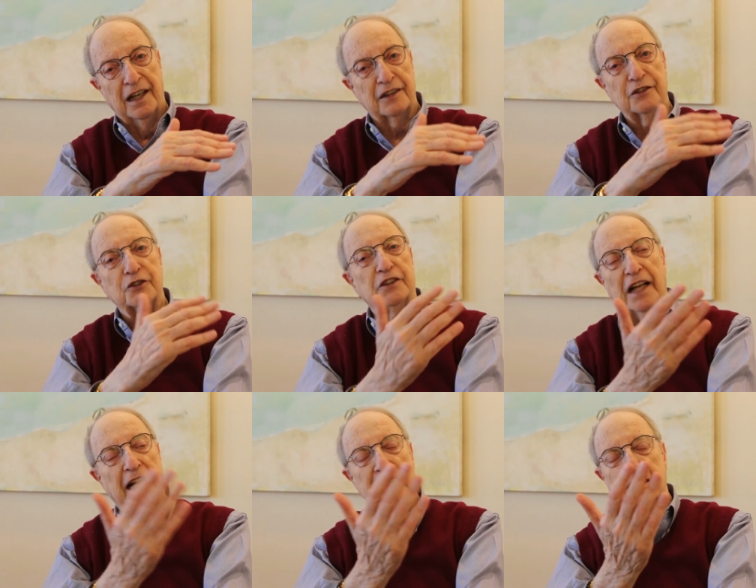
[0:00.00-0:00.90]

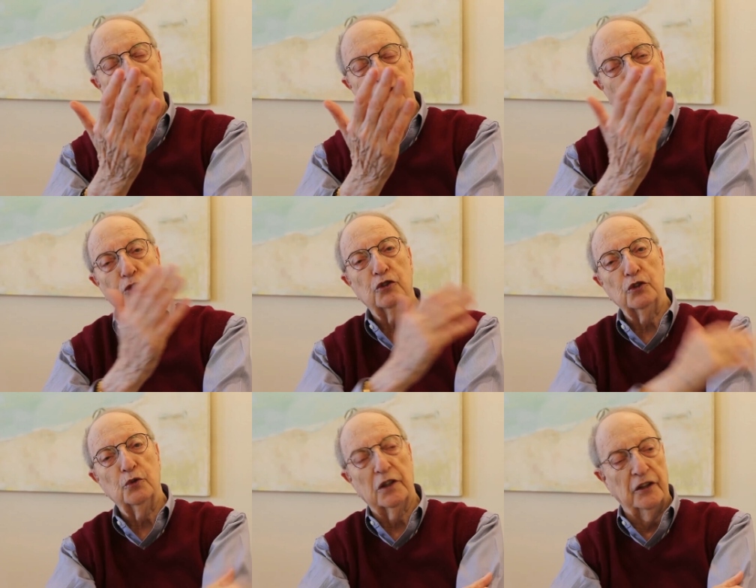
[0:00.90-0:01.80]
understanding that no
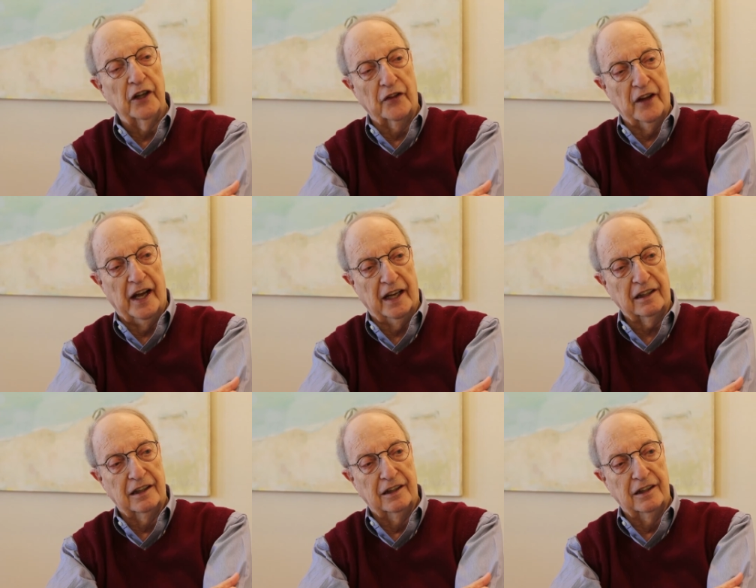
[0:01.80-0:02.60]
Jew had done that